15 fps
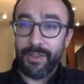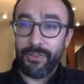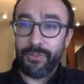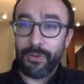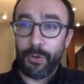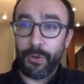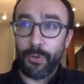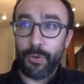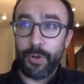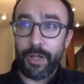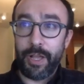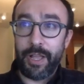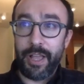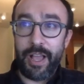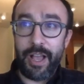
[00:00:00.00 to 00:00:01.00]
so
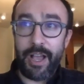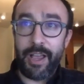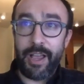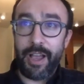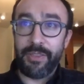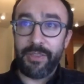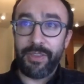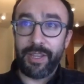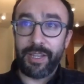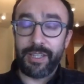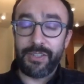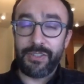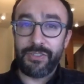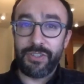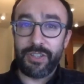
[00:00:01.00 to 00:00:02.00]
I, I, think
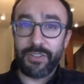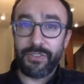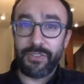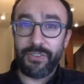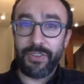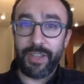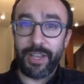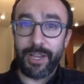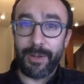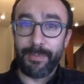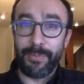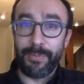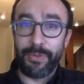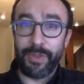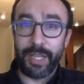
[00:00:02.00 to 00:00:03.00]
it's just
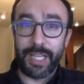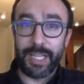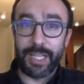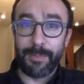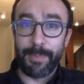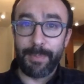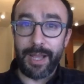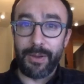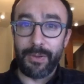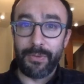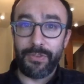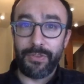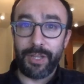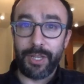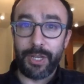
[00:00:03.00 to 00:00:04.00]
um, thinking
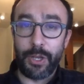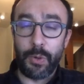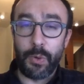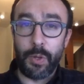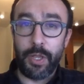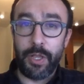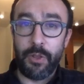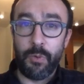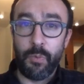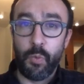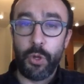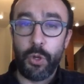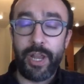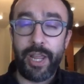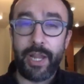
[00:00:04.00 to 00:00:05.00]
about, you know,
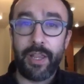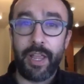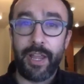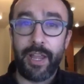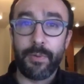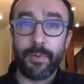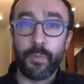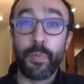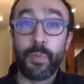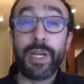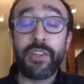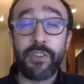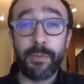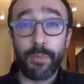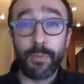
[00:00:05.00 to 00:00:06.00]
would a, a
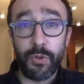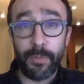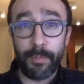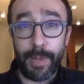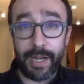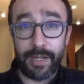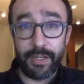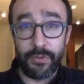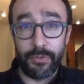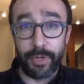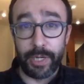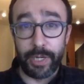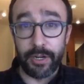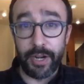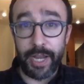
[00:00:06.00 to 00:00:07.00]
reasonable minded
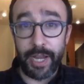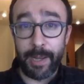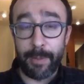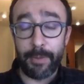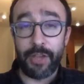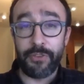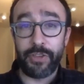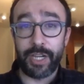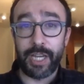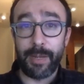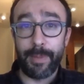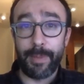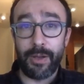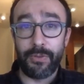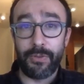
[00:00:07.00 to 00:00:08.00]
reader, and I'm not talking
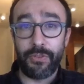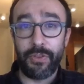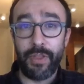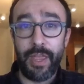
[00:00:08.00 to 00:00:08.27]
about